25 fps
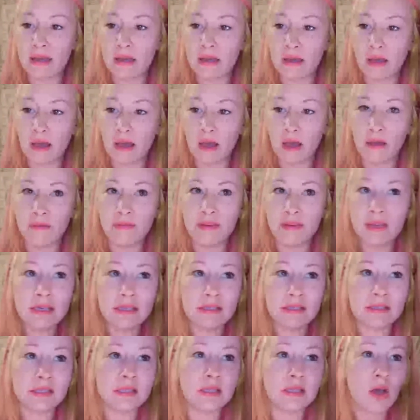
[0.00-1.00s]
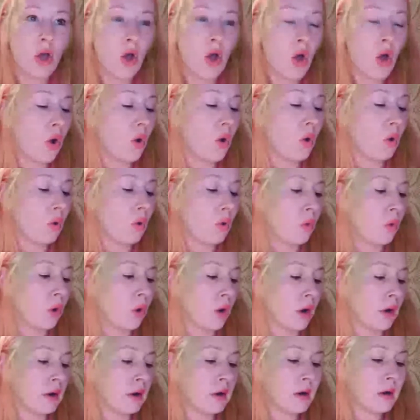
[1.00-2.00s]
of it, or